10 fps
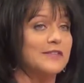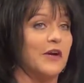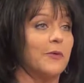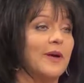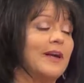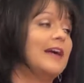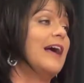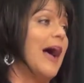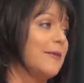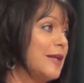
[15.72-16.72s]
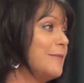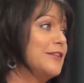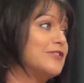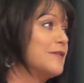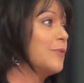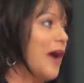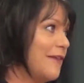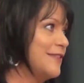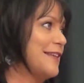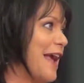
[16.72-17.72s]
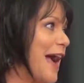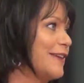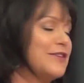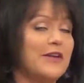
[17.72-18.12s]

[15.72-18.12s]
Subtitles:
So I'm going to mention the Privacy Act.